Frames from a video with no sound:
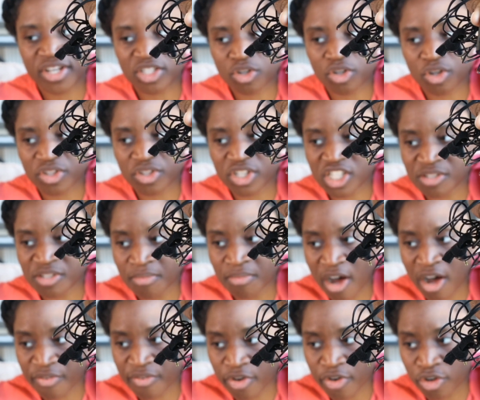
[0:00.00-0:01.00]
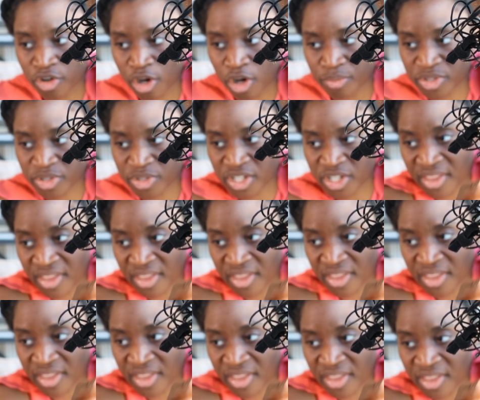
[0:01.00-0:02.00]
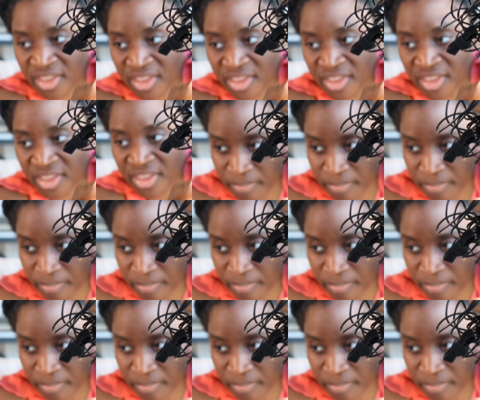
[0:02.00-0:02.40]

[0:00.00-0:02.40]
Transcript: it's got the smartphone option there at the bottom.